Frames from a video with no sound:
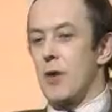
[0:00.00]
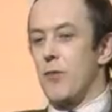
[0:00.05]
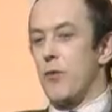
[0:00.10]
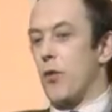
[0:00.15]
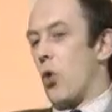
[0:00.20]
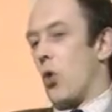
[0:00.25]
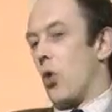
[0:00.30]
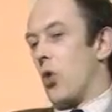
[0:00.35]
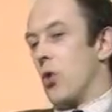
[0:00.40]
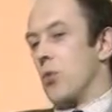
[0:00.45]

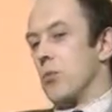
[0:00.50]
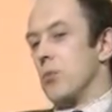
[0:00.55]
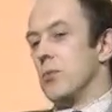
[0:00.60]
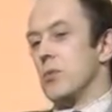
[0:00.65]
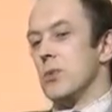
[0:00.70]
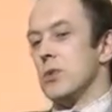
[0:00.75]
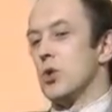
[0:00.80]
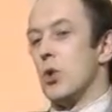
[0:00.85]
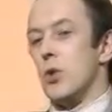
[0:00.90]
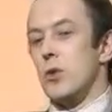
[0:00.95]
for
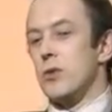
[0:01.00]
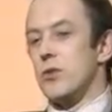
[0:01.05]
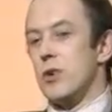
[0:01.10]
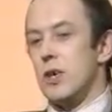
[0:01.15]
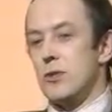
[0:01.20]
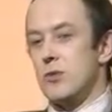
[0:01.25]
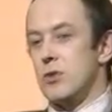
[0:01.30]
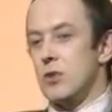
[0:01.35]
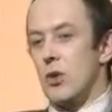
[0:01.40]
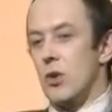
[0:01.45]
sore
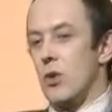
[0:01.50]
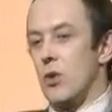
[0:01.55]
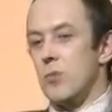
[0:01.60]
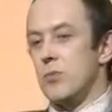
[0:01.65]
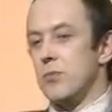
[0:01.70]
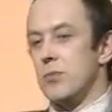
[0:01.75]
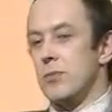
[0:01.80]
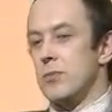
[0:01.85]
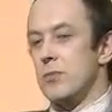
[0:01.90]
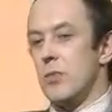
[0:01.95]
throats or
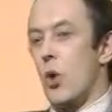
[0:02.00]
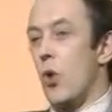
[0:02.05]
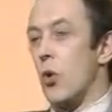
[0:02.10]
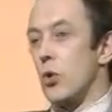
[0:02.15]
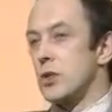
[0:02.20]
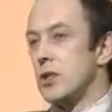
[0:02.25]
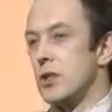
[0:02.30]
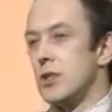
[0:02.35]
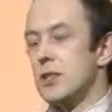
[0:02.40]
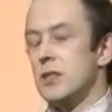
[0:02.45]

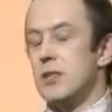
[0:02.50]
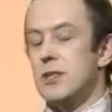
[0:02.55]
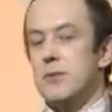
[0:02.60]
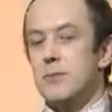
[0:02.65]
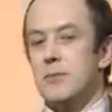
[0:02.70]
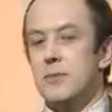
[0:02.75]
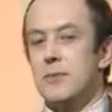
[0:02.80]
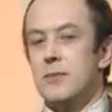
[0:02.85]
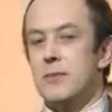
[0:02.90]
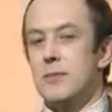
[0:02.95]
hoarseness,
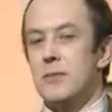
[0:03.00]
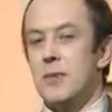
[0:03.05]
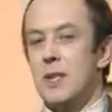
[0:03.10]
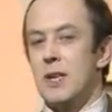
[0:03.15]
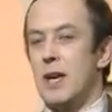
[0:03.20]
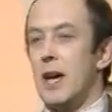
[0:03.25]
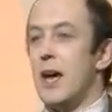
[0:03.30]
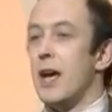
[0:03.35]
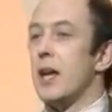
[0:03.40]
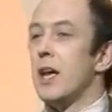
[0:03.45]

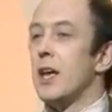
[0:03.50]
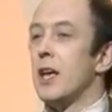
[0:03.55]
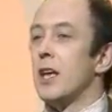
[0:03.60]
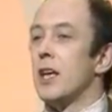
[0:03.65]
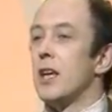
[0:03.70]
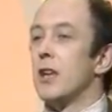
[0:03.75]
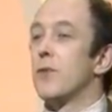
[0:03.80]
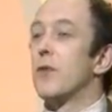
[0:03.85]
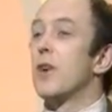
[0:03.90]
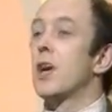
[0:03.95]

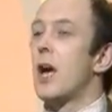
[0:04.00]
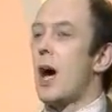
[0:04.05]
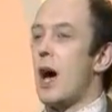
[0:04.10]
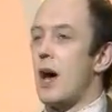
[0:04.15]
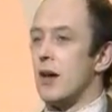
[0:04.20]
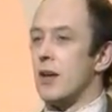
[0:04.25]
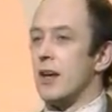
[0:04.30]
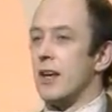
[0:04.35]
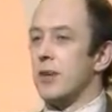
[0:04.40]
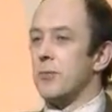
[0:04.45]
for
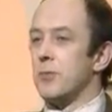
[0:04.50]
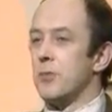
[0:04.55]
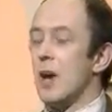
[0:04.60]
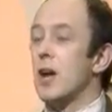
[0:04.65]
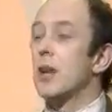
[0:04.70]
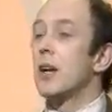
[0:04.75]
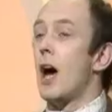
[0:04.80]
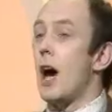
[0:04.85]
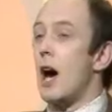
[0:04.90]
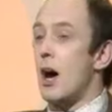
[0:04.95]
gargling, a
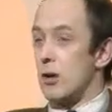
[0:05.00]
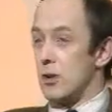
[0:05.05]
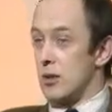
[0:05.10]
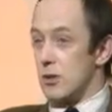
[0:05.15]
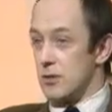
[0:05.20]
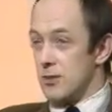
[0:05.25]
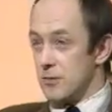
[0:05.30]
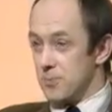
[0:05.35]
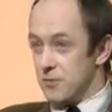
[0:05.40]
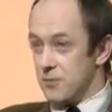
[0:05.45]

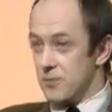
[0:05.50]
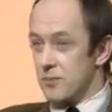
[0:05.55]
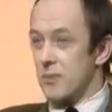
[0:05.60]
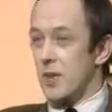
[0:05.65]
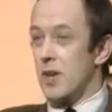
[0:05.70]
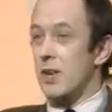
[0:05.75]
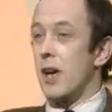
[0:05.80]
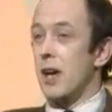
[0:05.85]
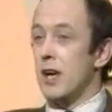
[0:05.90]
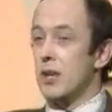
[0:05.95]
gargle,
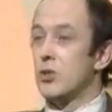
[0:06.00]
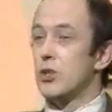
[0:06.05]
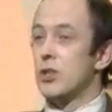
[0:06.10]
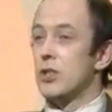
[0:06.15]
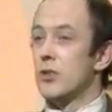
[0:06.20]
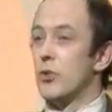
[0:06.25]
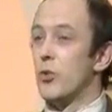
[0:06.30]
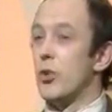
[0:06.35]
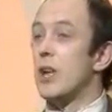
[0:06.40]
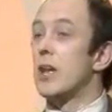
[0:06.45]
an
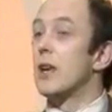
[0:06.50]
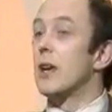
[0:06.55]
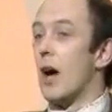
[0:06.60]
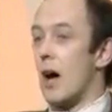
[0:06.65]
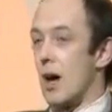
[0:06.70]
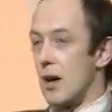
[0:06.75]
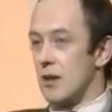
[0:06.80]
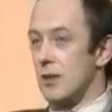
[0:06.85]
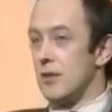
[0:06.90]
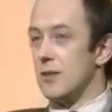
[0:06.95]
ancient Greek
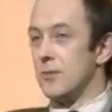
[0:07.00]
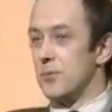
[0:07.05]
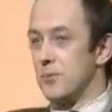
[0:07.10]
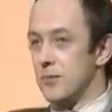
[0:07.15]
gargle.